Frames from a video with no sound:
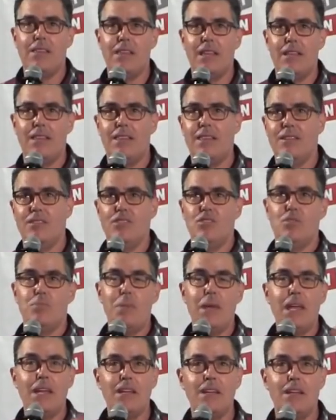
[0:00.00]
that this is
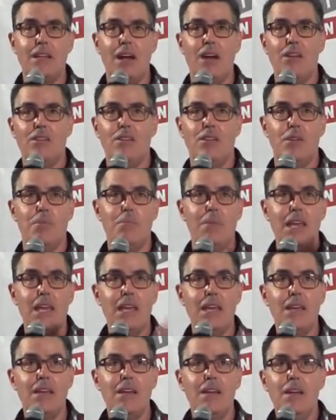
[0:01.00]
being done to
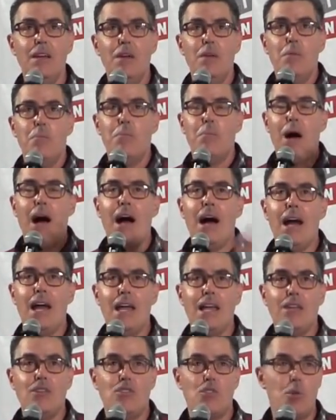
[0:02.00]
me
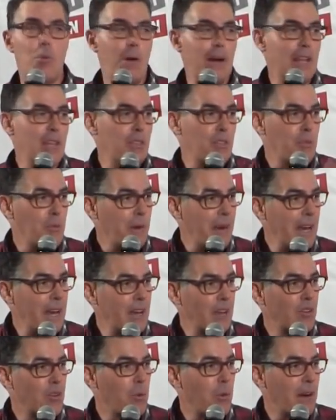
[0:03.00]
by 23
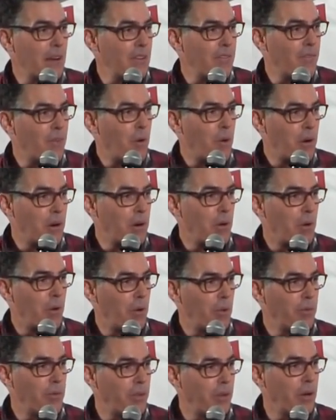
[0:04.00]
and
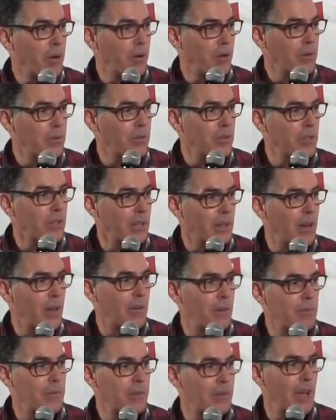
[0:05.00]
24-year-old dudes. You know
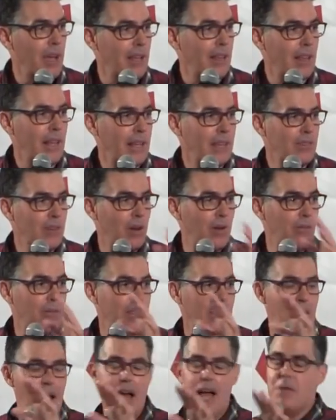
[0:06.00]
what I'm saying? Like, okay. So
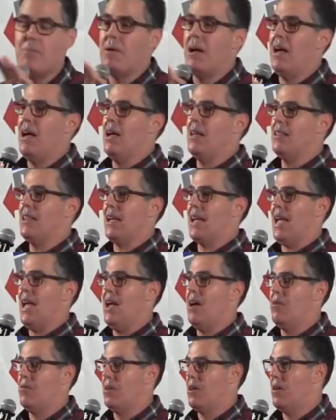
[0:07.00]
the guy behind the
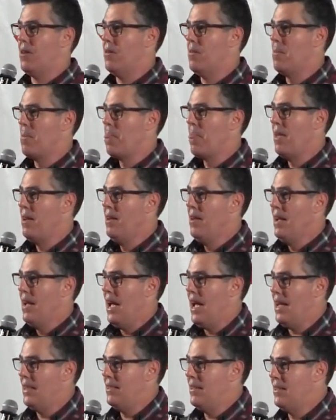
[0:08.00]
counter
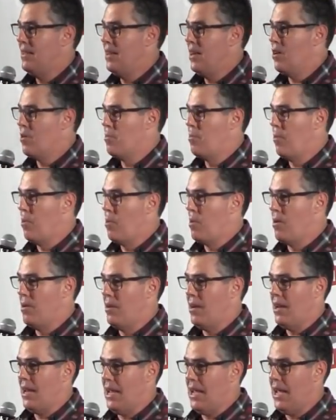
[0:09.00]
at the
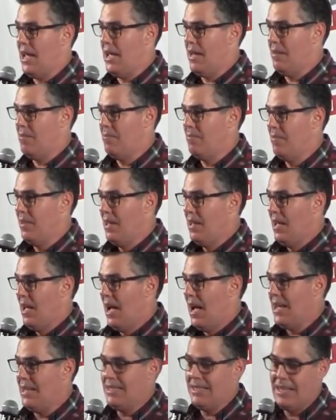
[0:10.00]
Dearborn Inn,
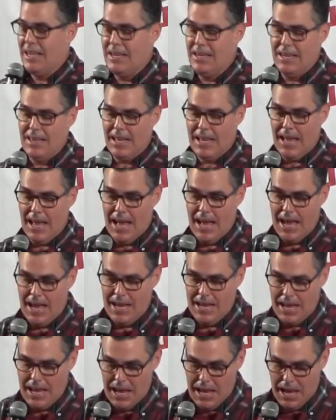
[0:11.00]
I said to the
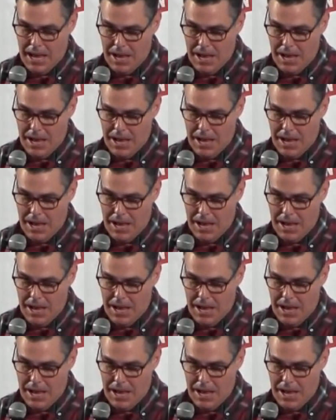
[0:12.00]
guy,